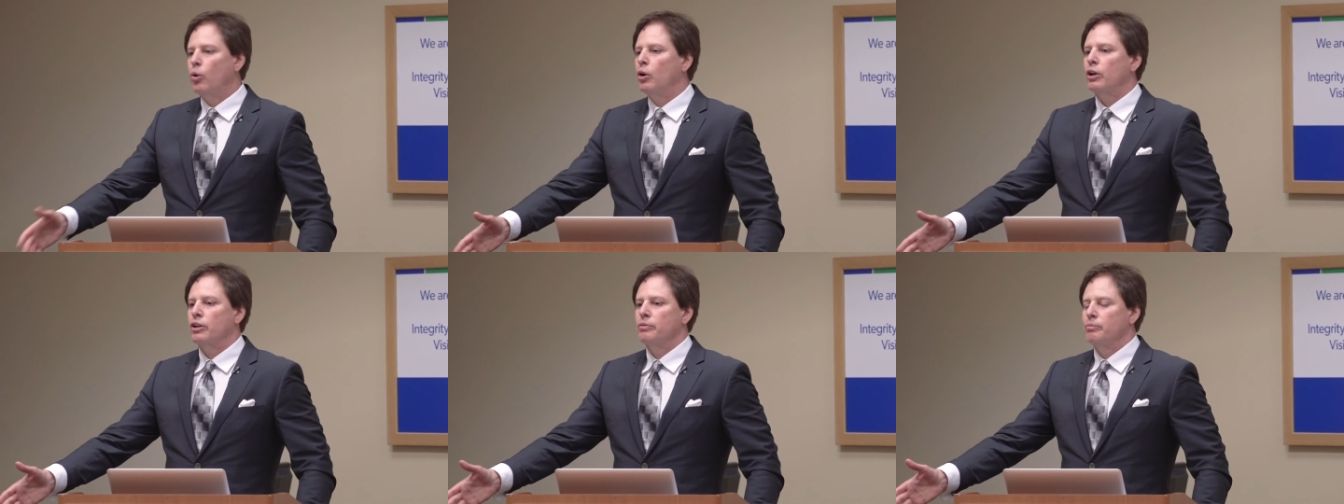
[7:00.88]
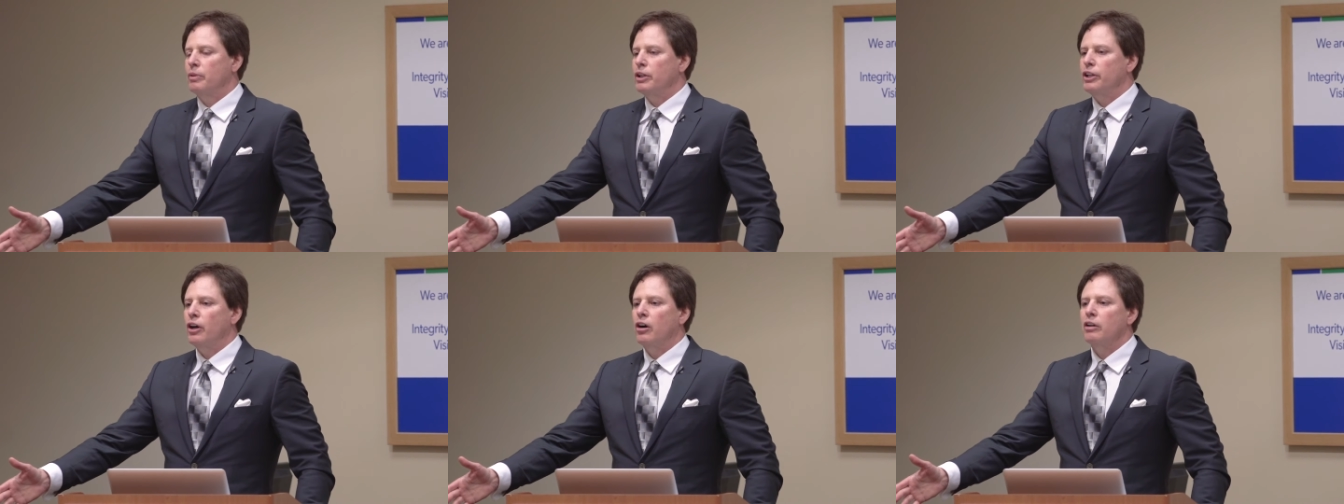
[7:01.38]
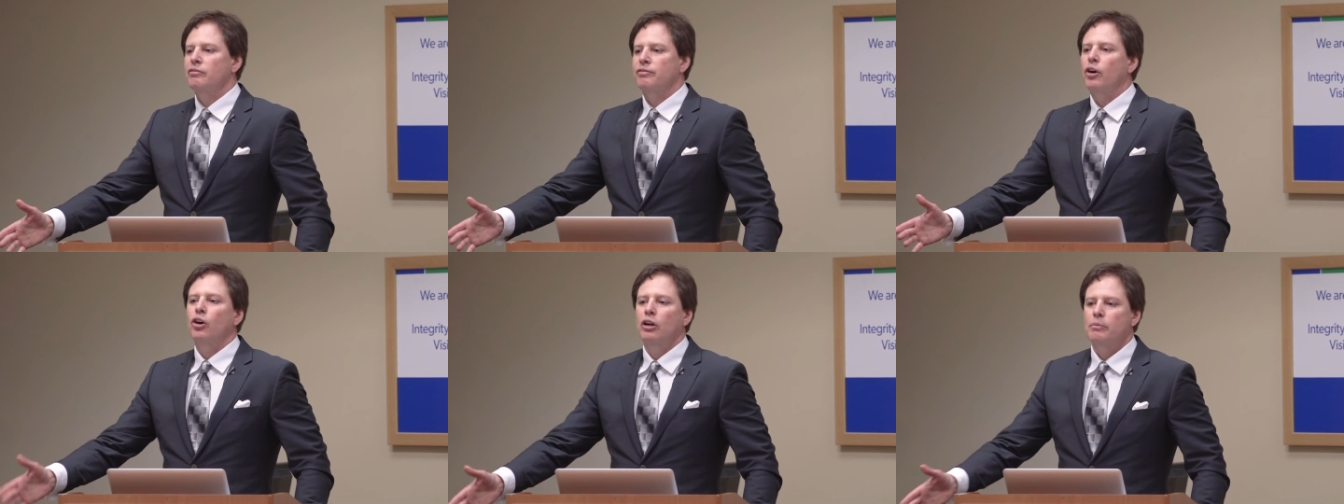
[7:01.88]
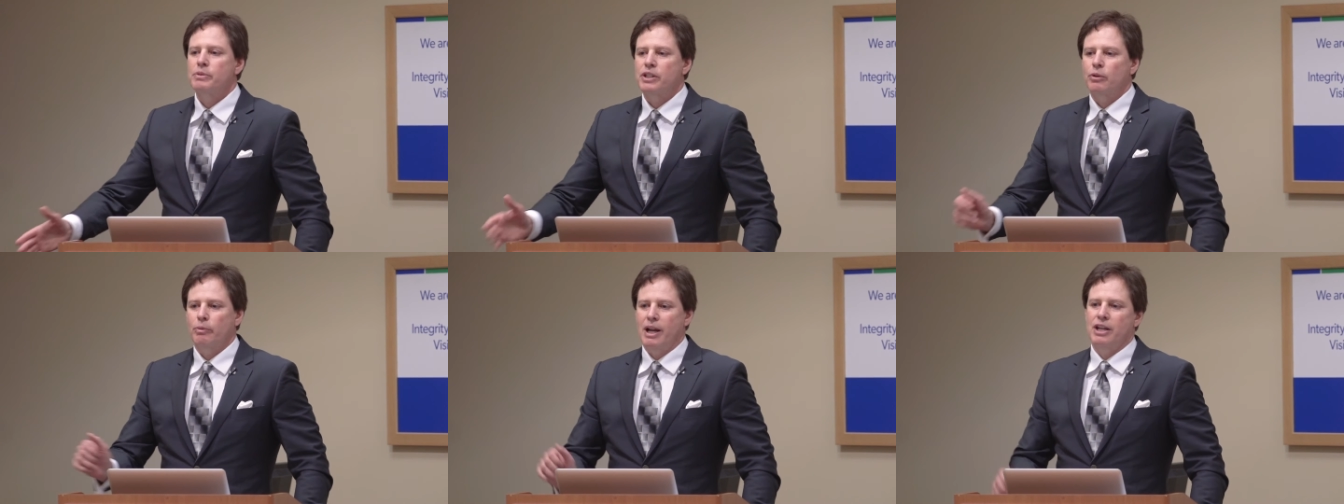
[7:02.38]
pork on
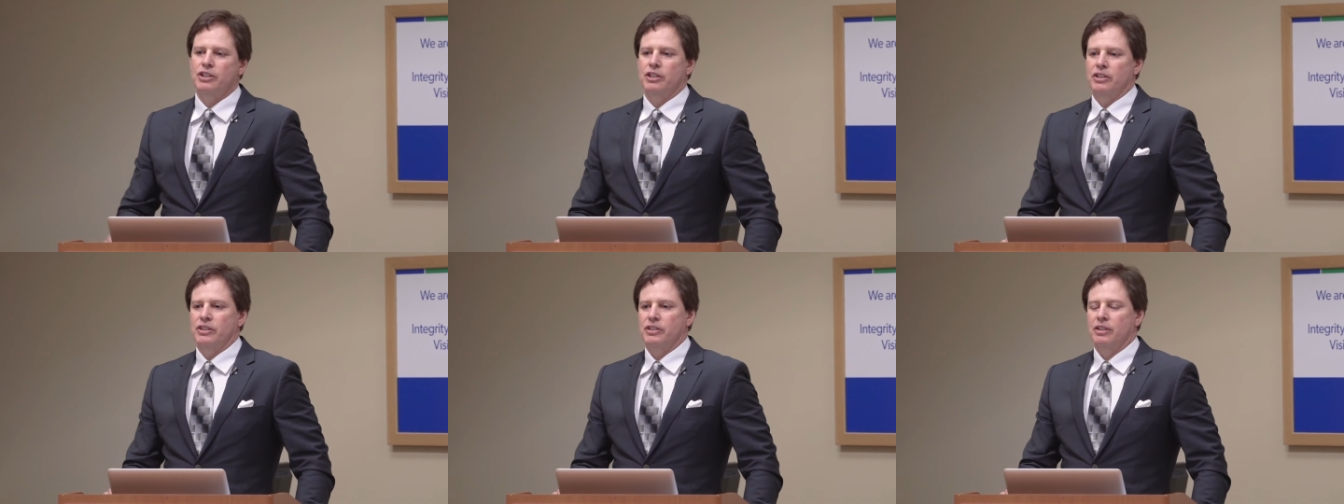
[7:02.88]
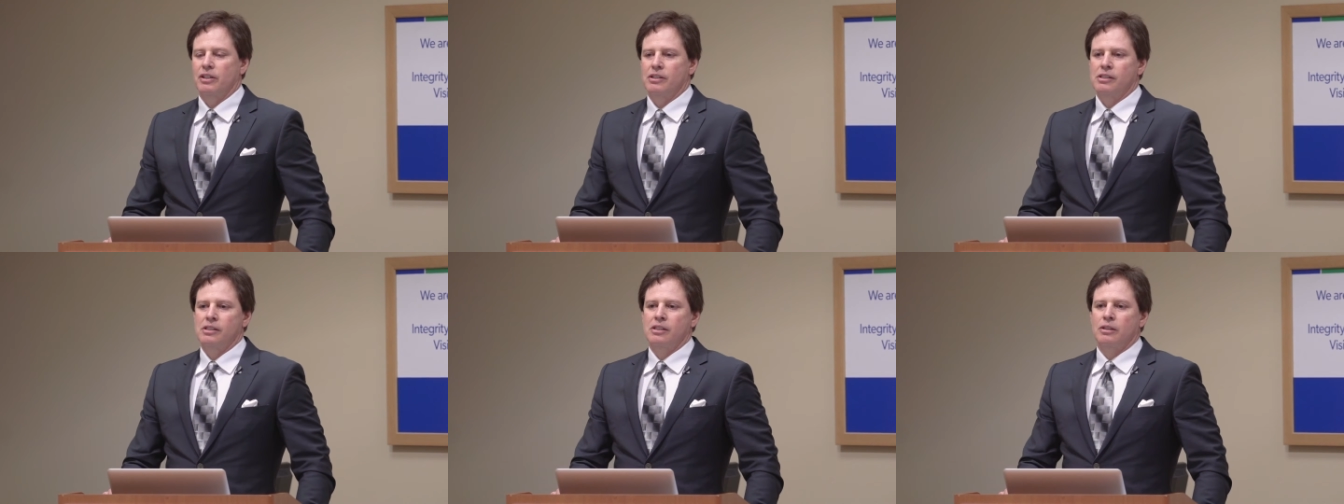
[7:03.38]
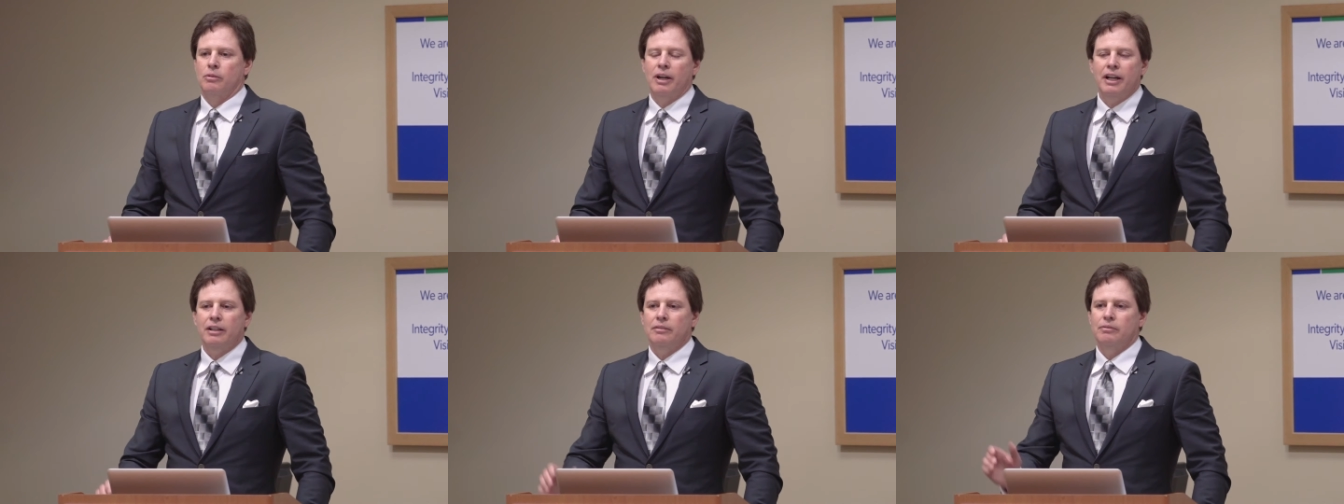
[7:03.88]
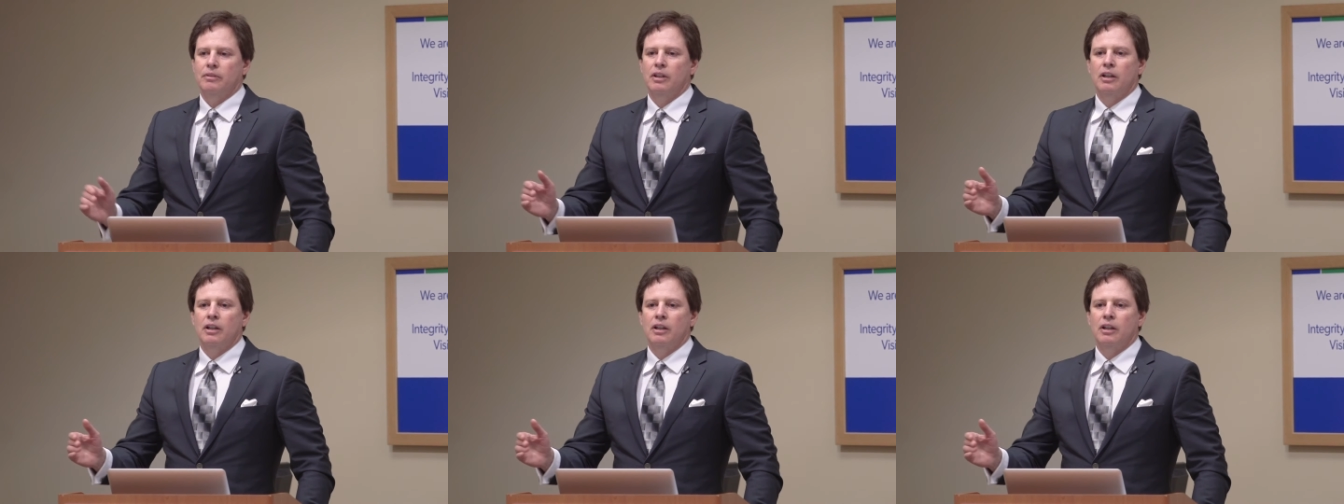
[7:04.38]
farms and ranches, right?